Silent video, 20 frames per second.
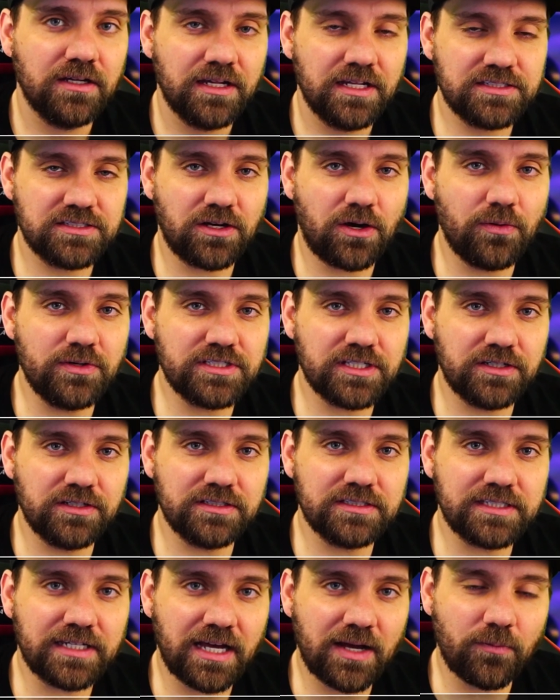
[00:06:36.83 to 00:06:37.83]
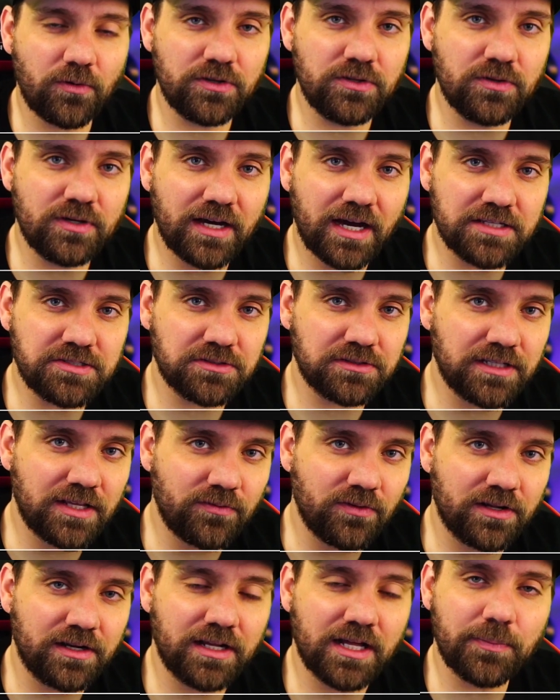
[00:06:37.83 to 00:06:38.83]
It's always a good time while you guys are
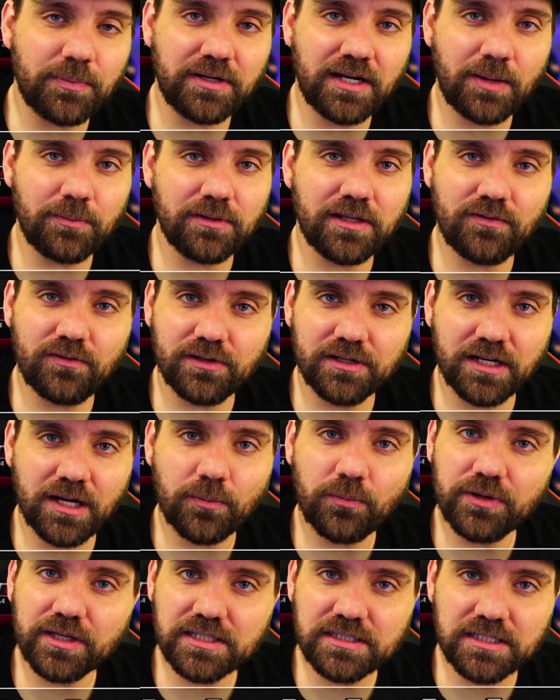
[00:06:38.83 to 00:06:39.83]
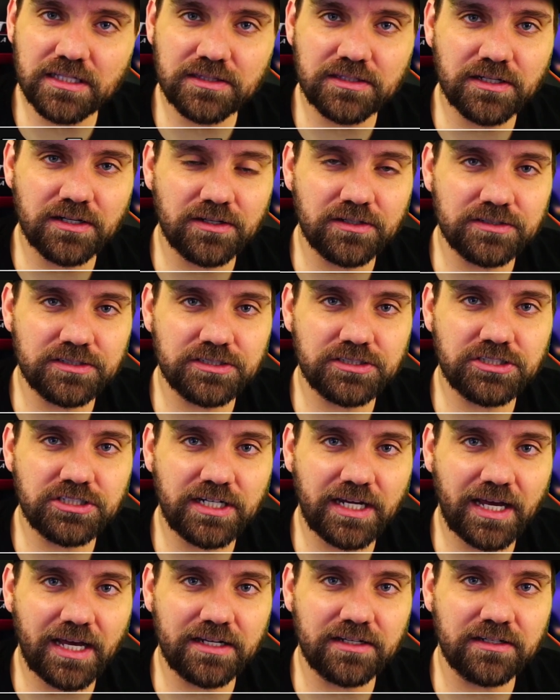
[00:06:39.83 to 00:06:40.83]
leveling up and I'm leveling up. We can sit there and just
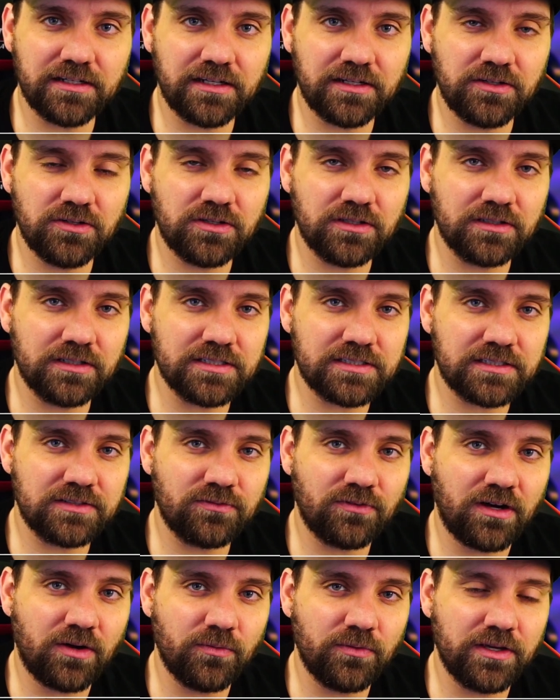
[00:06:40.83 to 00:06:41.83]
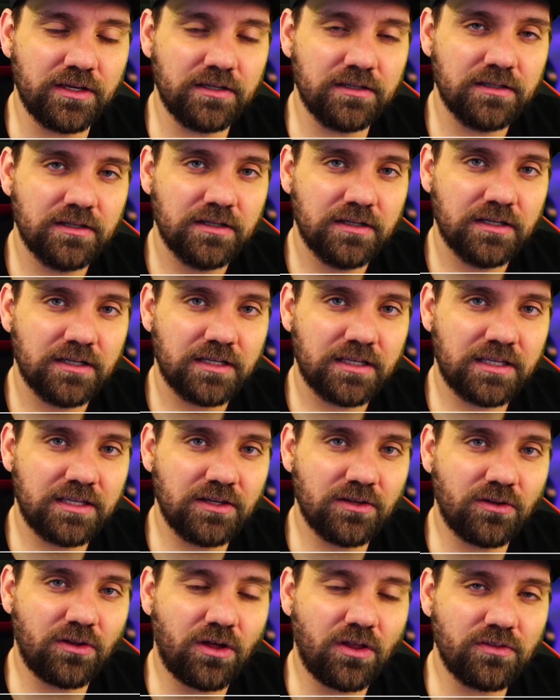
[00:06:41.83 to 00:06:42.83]
chat and you can listen while we
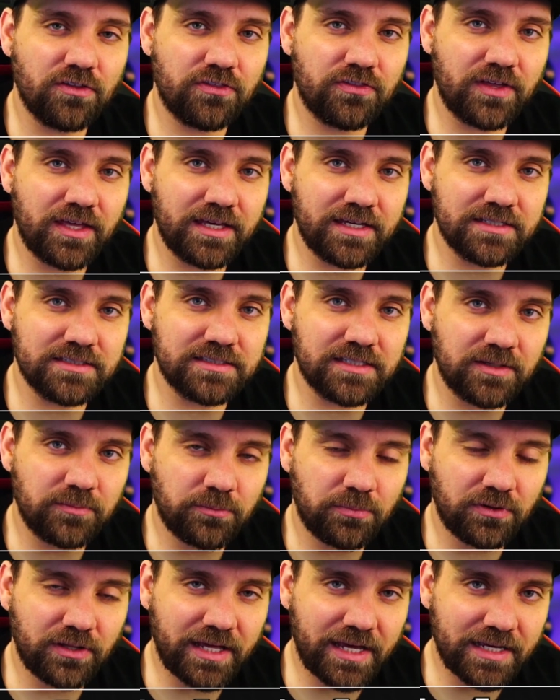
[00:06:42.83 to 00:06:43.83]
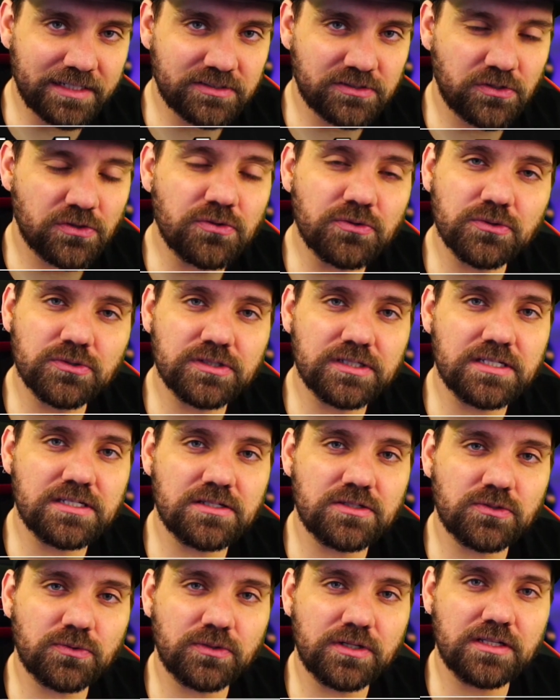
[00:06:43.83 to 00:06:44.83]
kill all the things and blast through
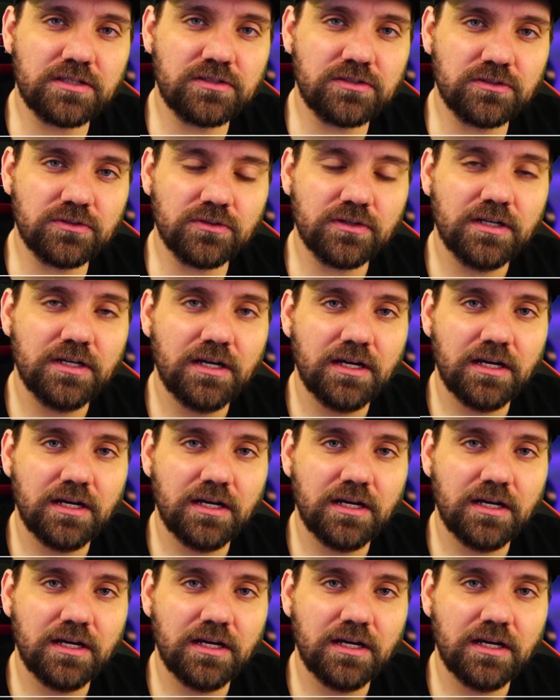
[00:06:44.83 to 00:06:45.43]
Season 22.